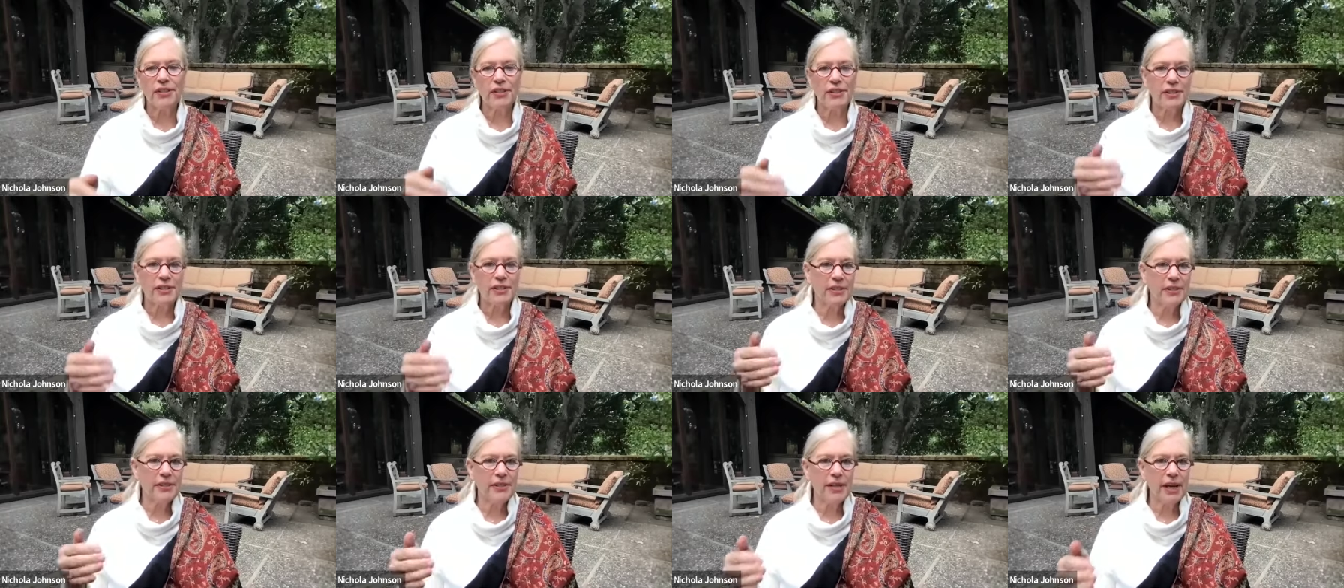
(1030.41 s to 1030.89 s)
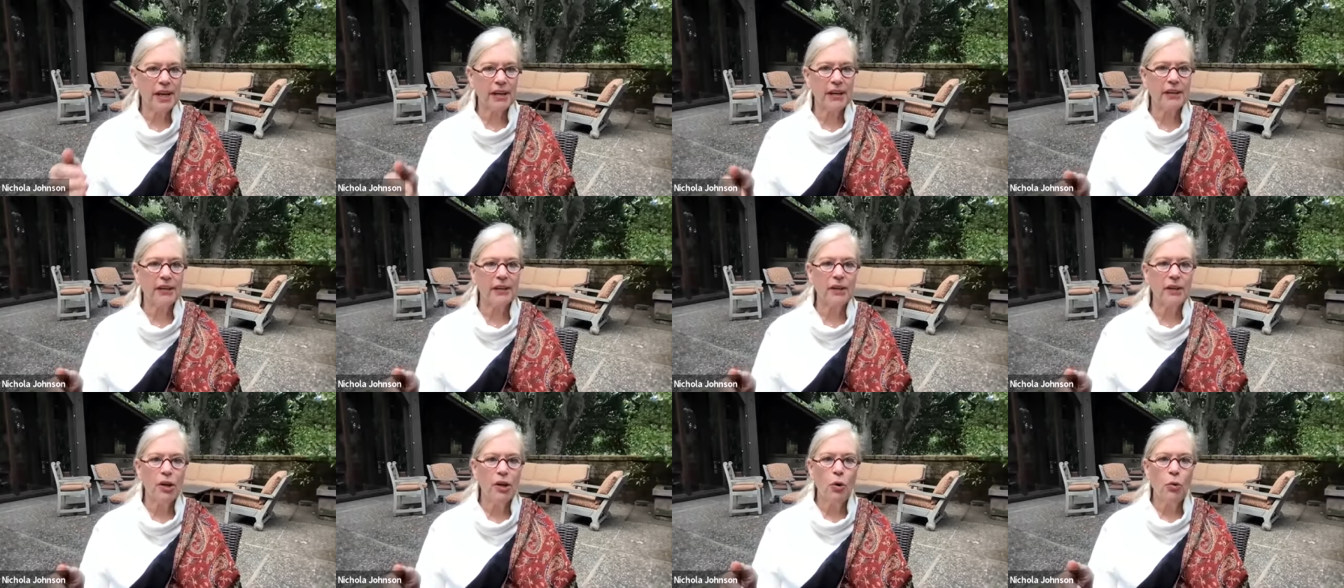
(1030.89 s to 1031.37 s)
It's the
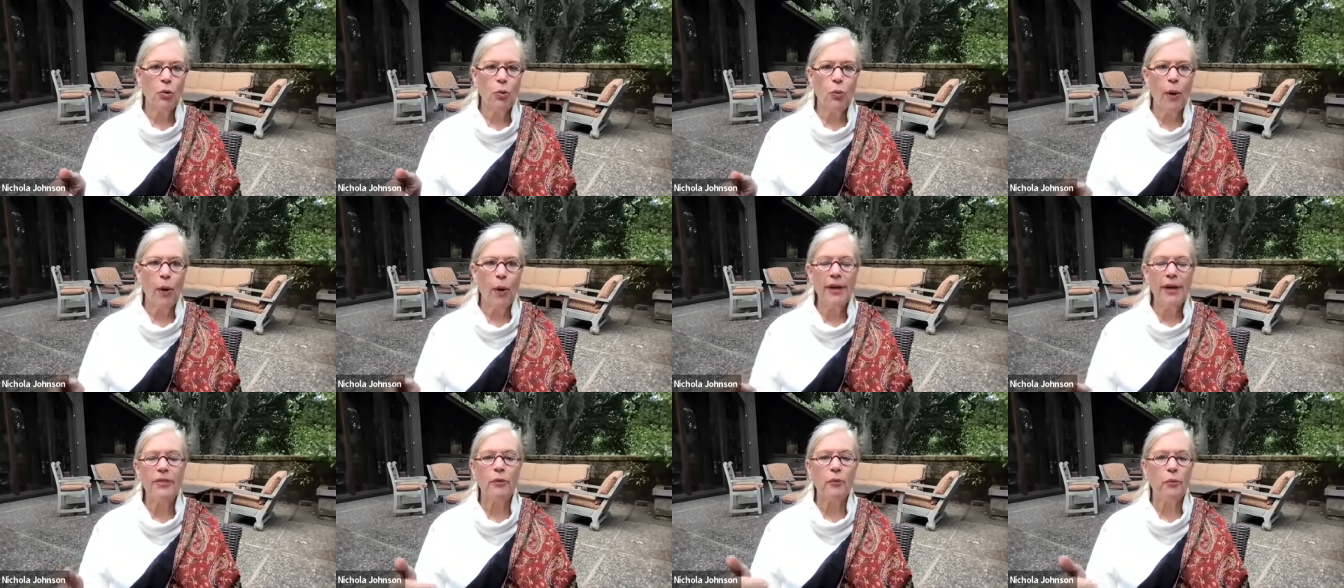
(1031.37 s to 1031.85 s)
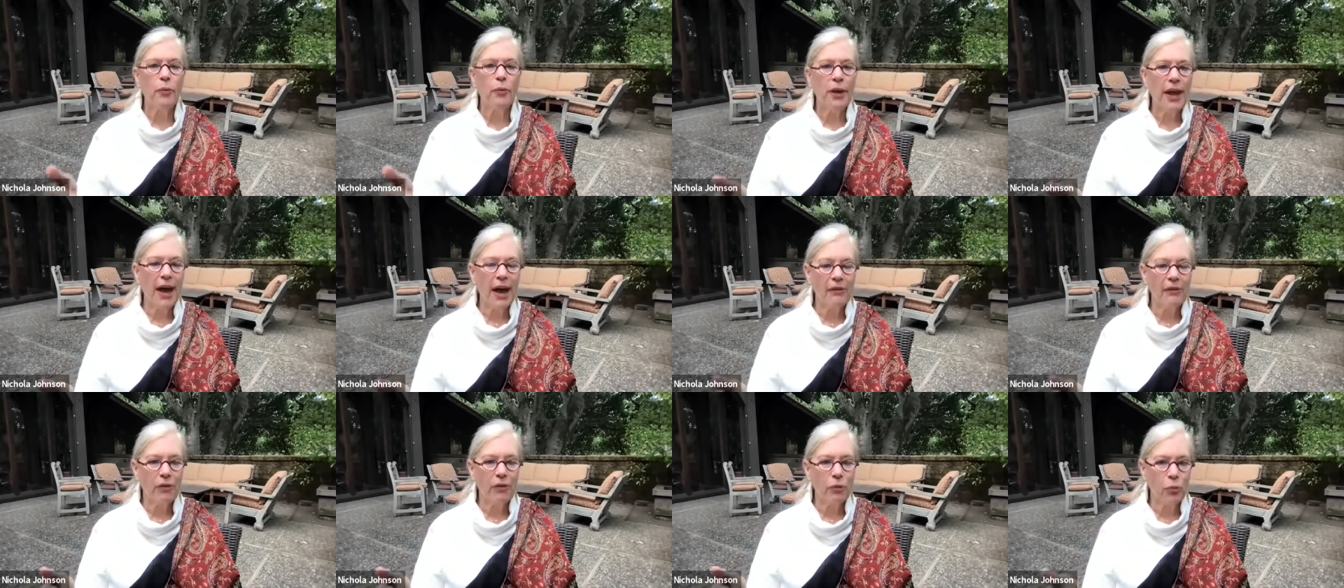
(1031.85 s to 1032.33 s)
second way that we
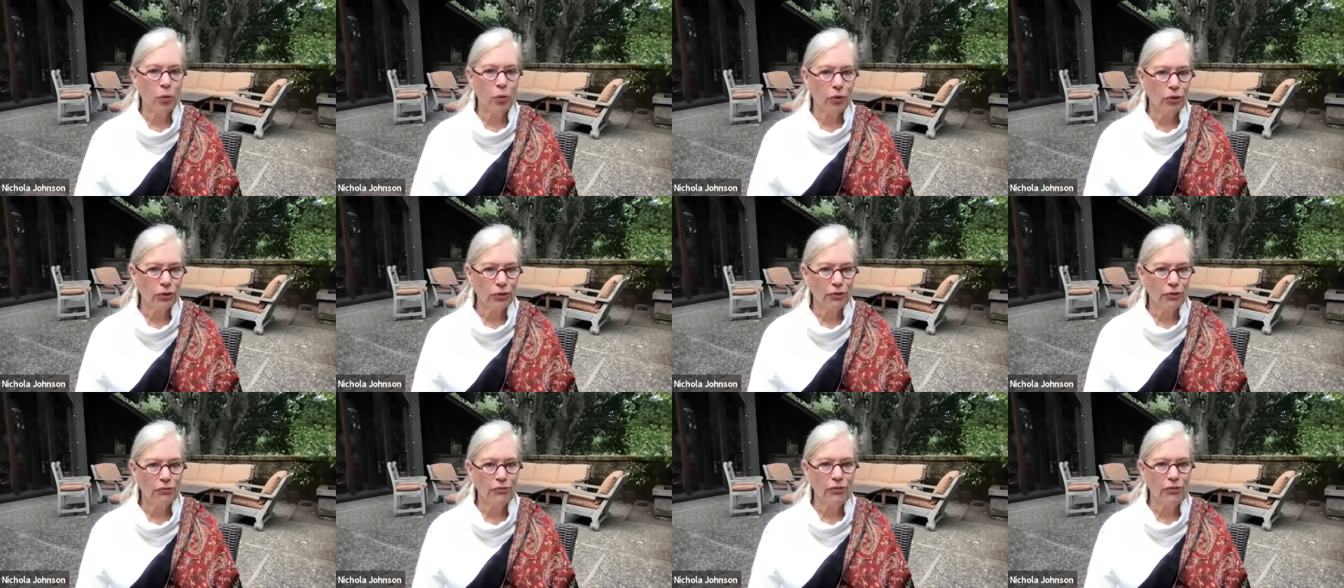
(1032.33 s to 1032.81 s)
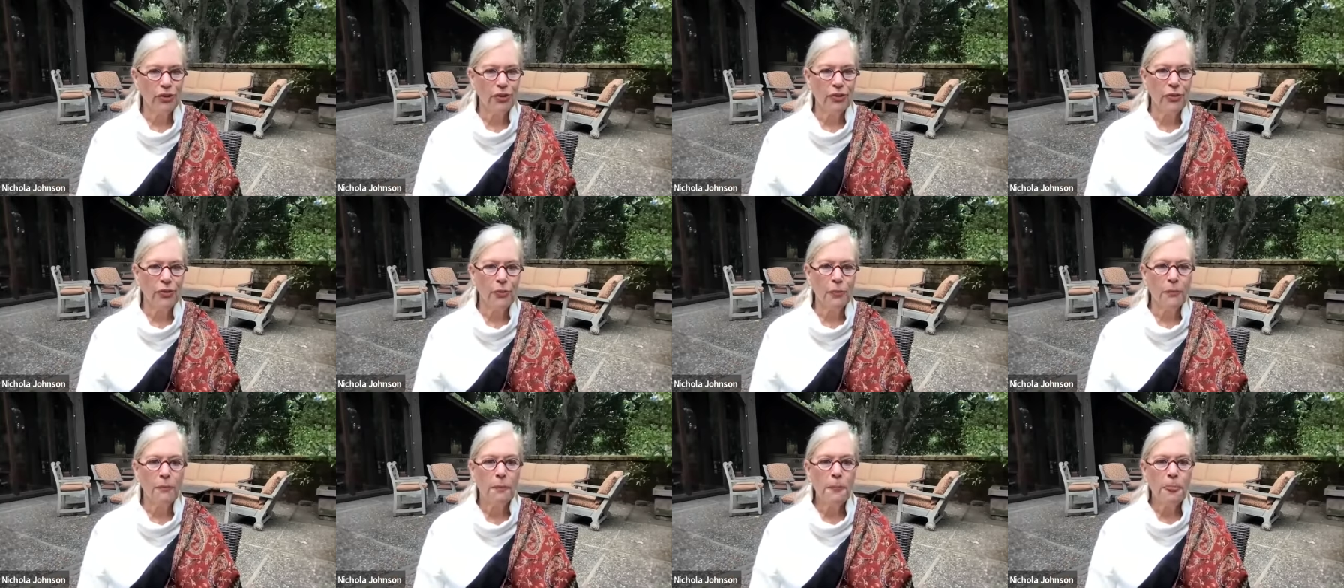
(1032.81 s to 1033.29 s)
have a
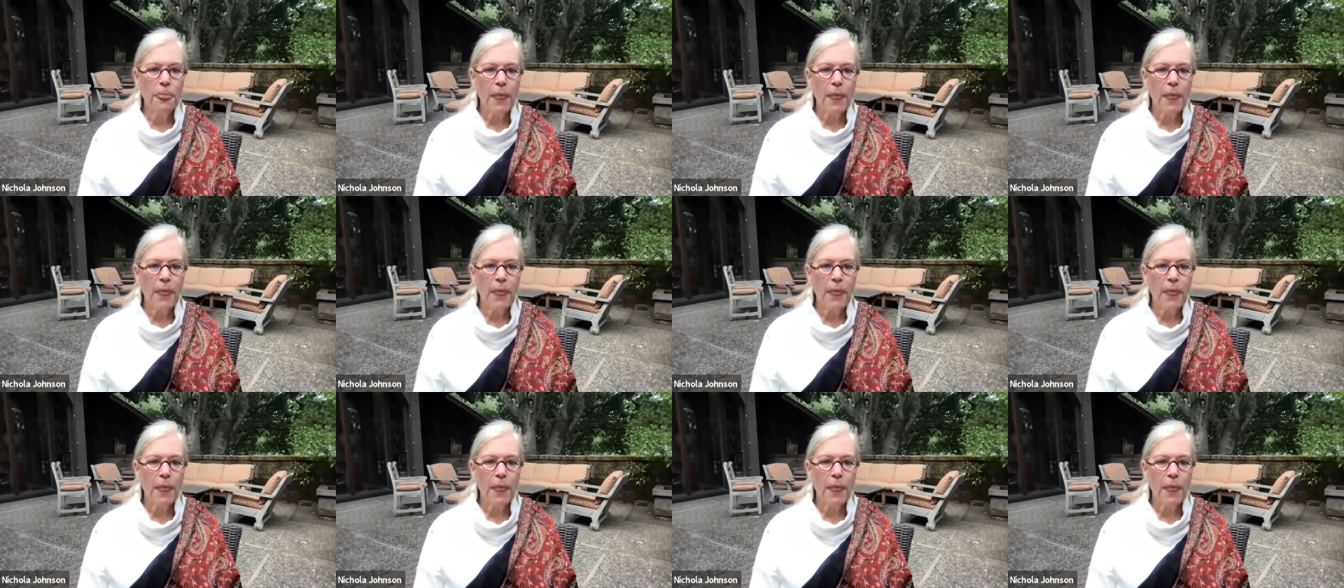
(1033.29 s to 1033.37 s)
worldview.